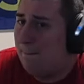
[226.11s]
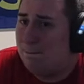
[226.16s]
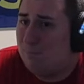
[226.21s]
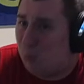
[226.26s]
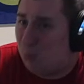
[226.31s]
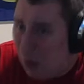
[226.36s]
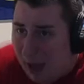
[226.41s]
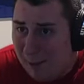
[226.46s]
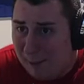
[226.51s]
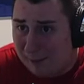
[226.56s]

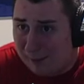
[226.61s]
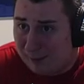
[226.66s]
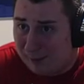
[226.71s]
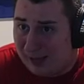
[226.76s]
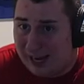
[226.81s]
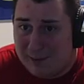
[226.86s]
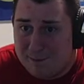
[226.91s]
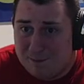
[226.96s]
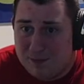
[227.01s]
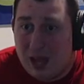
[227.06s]

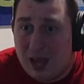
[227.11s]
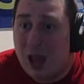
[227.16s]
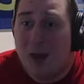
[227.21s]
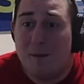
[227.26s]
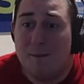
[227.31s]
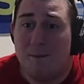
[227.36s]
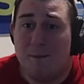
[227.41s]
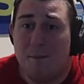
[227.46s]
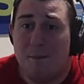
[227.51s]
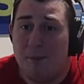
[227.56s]
Probably,
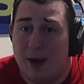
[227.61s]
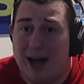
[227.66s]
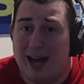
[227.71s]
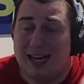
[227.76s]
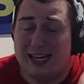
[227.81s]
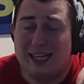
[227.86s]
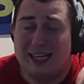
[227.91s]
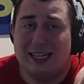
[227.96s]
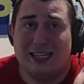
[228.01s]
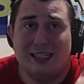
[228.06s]
but
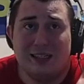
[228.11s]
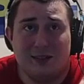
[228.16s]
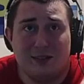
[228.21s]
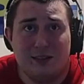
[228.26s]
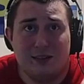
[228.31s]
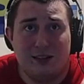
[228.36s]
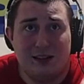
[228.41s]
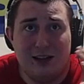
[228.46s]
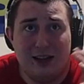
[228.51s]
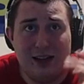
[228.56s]

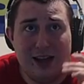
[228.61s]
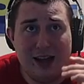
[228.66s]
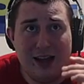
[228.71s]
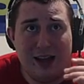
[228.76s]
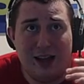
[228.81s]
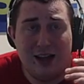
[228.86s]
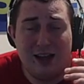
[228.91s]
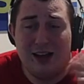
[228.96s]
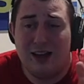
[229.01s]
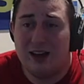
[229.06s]

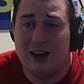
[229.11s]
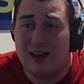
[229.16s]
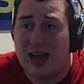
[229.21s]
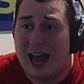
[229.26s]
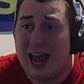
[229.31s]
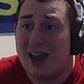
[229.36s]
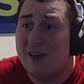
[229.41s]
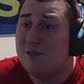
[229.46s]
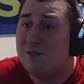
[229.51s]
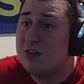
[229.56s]

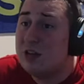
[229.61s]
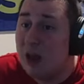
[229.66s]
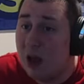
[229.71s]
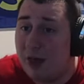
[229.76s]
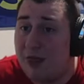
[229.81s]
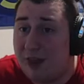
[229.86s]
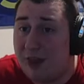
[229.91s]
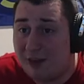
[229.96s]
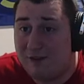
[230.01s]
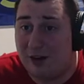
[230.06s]
I have
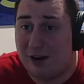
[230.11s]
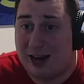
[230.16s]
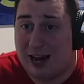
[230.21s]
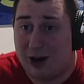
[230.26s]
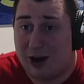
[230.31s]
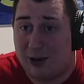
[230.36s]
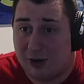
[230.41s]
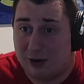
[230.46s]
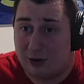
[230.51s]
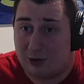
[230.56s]
nothing for
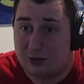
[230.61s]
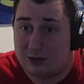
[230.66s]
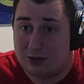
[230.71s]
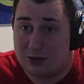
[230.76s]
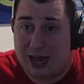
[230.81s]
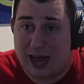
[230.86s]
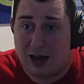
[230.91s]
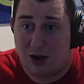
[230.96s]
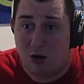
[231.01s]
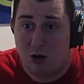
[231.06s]
Gyarados
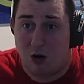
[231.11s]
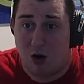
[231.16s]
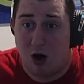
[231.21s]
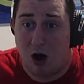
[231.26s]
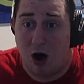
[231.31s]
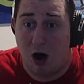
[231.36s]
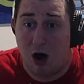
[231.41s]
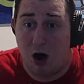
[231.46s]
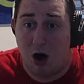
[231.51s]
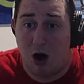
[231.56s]
at
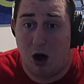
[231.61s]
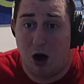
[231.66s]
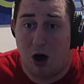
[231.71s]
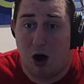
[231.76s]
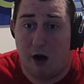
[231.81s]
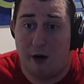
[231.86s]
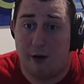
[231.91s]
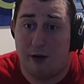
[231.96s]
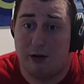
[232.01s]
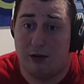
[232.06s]

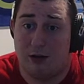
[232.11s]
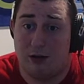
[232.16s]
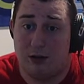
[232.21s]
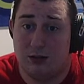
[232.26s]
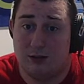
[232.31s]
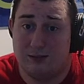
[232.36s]
all.